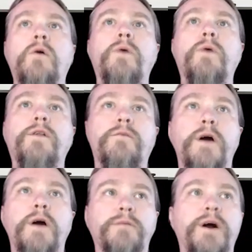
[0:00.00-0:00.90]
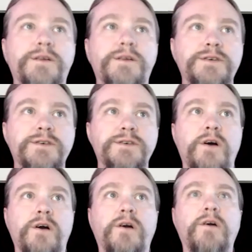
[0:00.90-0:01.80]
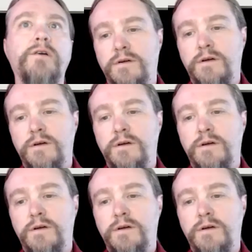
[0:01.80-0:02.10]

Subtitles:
whether my policies are,